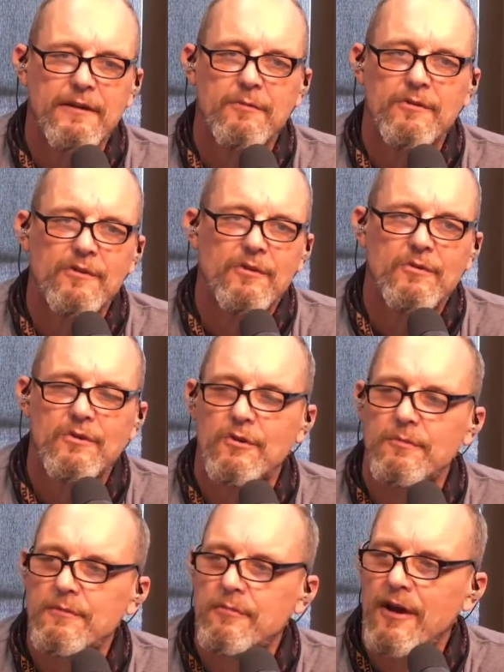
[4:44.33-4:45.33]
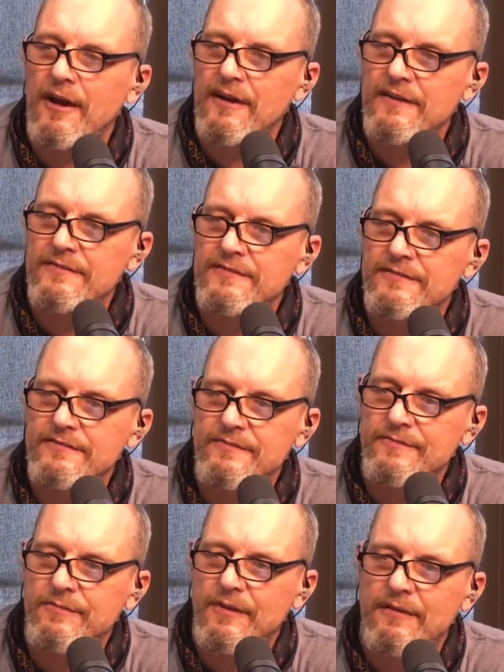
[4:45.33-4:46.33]
will know who Kobe Bryant is
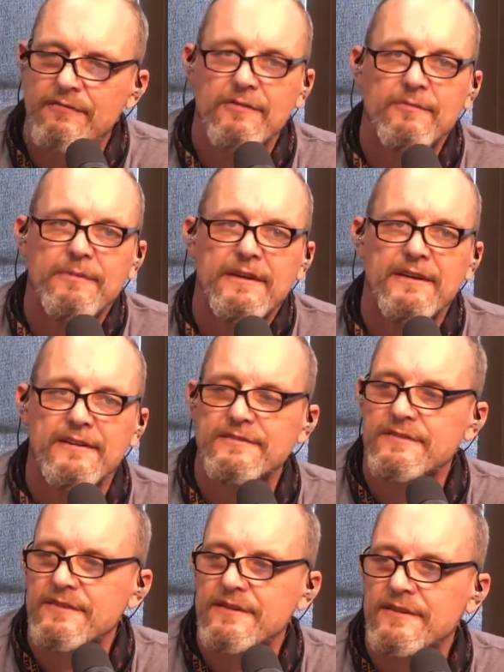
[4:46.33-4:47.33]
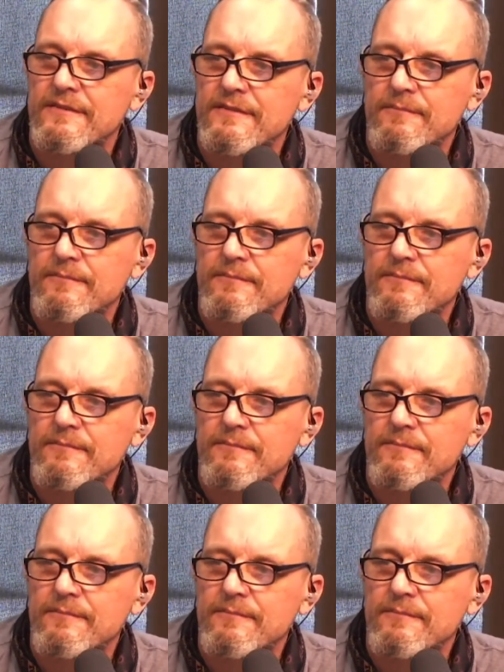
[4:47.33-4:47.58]
forever because of the